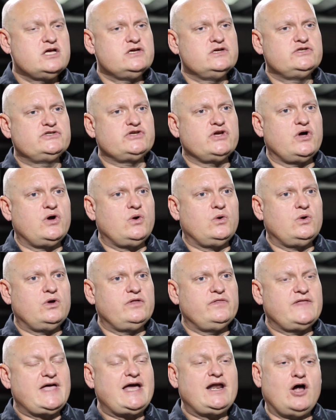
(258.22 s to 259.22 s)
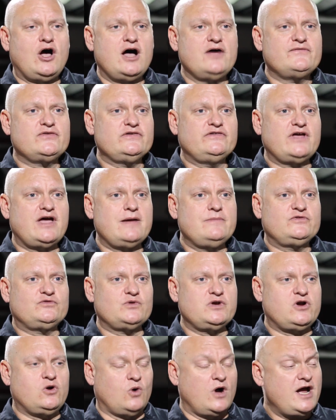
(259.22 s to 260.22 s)
So that oftentimes
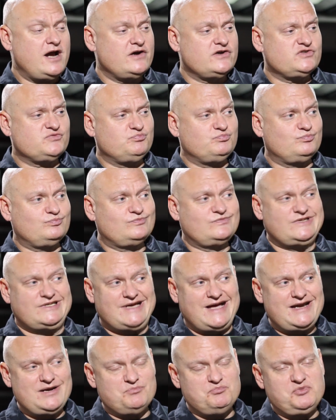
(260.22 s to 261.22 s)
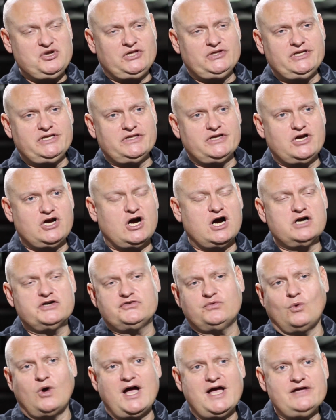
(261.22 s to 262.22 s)
requires kind of building the car
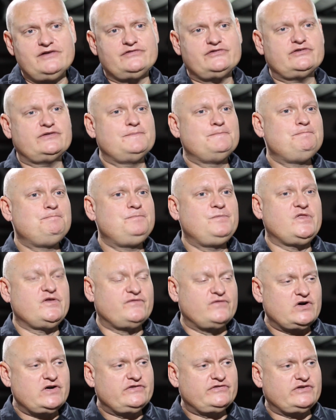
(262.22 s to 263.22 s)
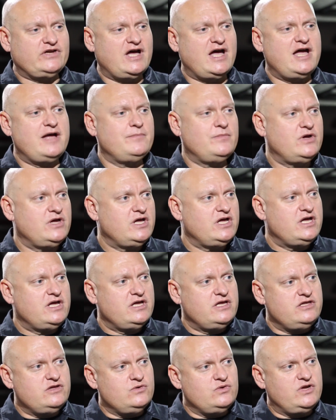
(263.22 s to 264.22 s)
twice. The first time,
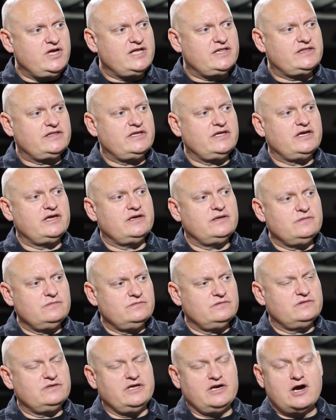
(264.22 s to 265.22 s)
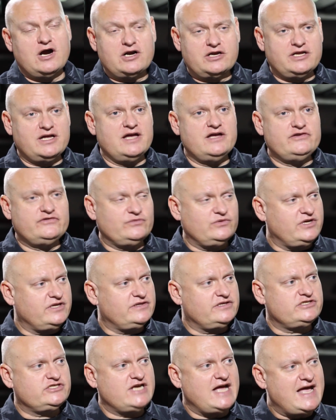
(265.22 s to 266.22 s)
you get in our case, we
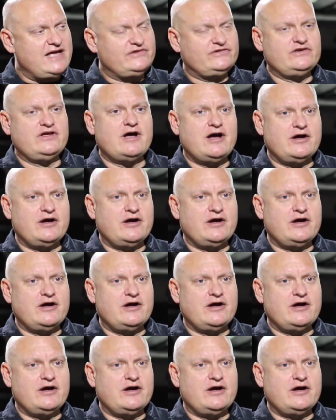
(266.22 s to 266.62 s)
get the chassis